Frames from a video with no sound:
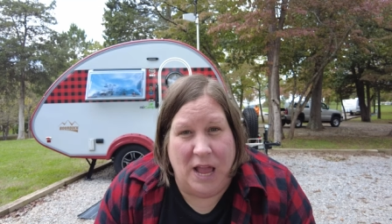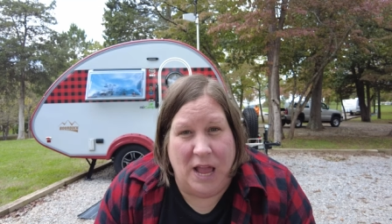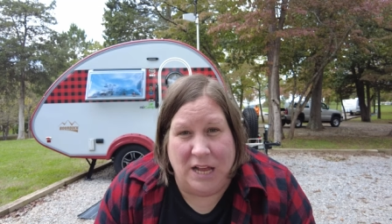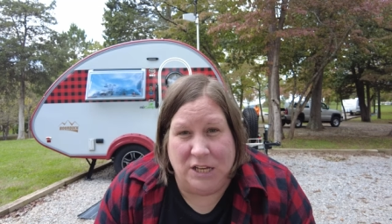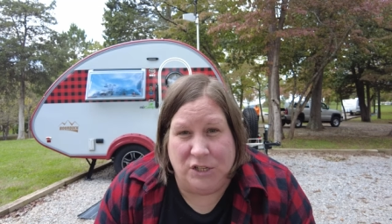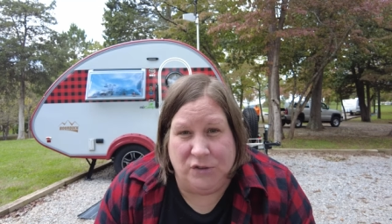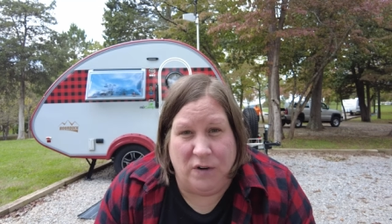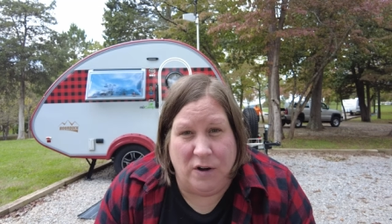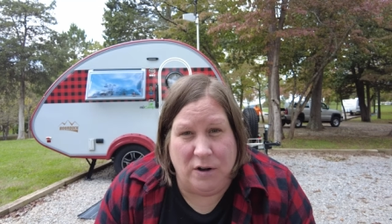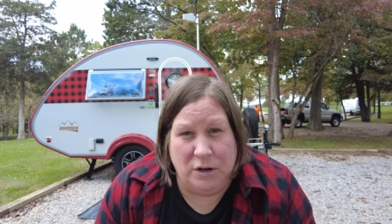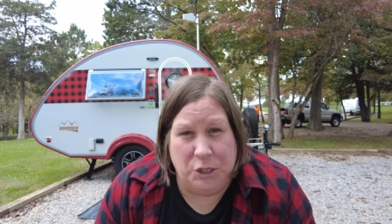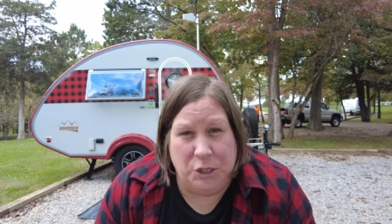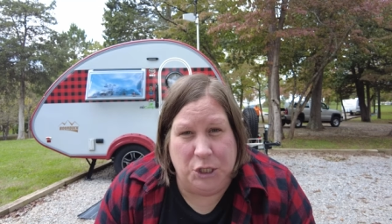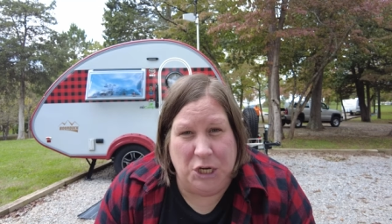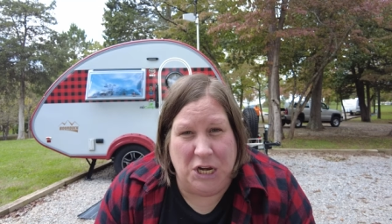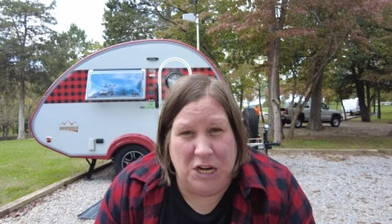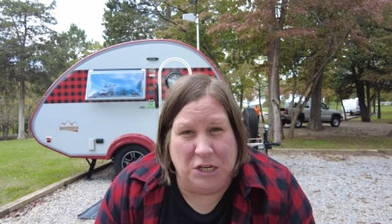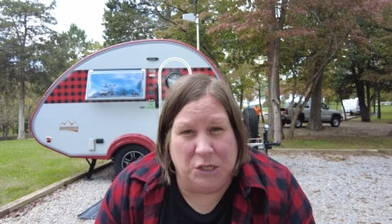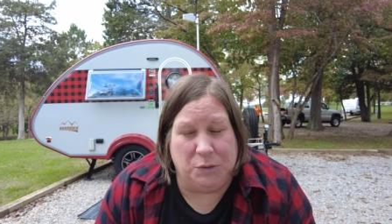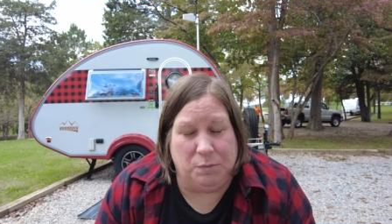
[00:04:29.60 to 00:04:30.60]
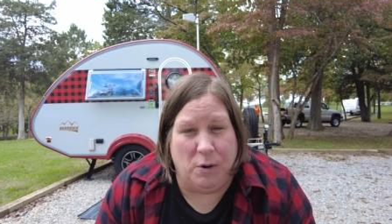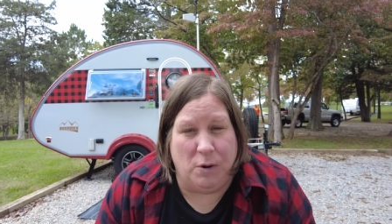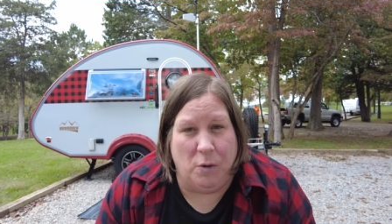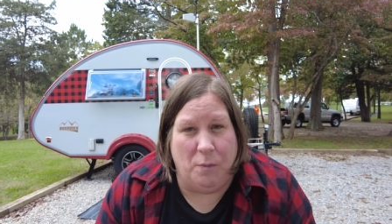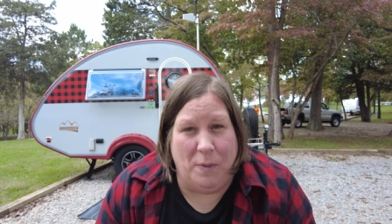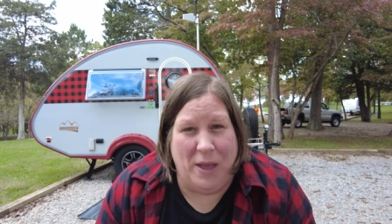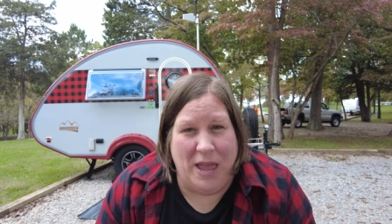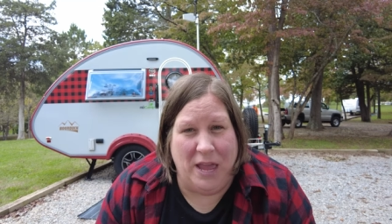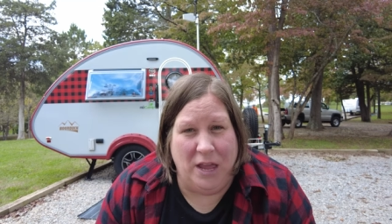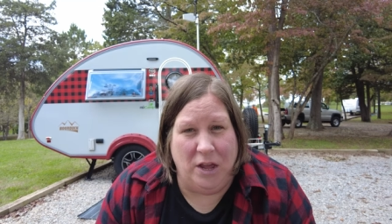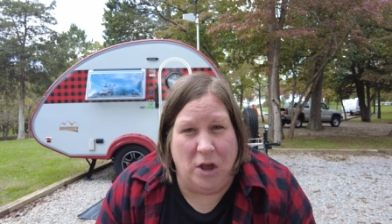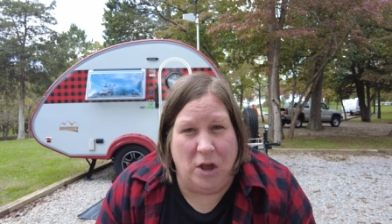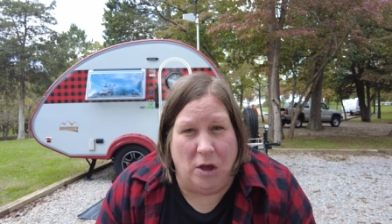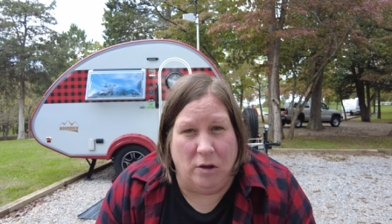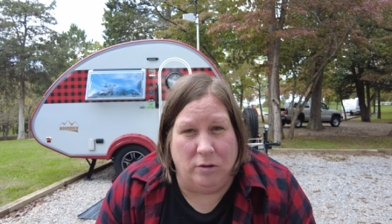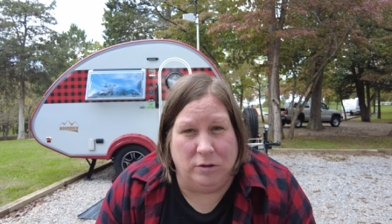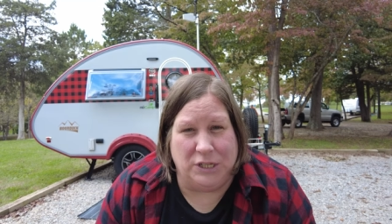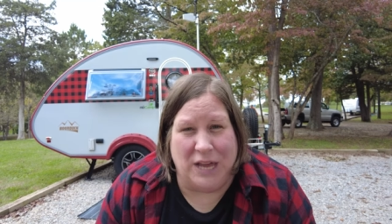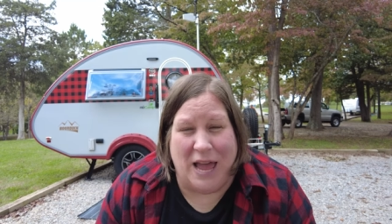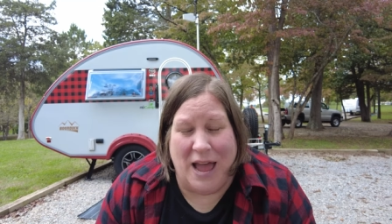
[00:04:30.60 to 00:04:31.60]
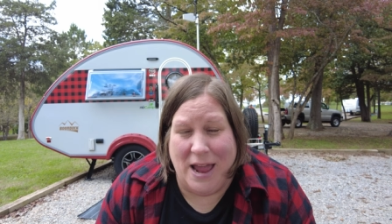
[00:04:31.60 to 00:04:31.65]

As far as Gina's propane goes,